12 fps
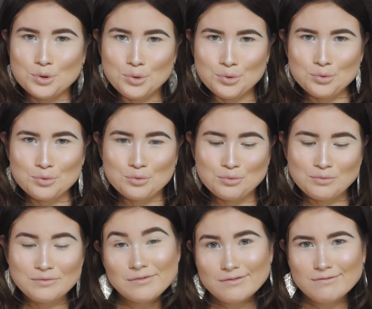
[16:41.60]
Ooh,
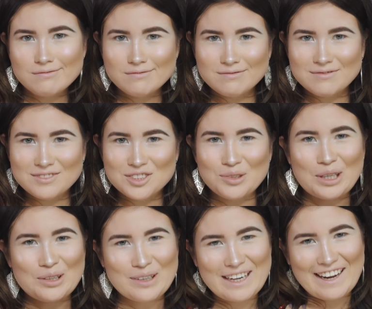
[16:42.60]
do I
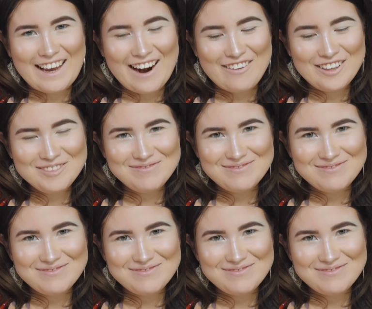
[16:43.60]
look like Cara?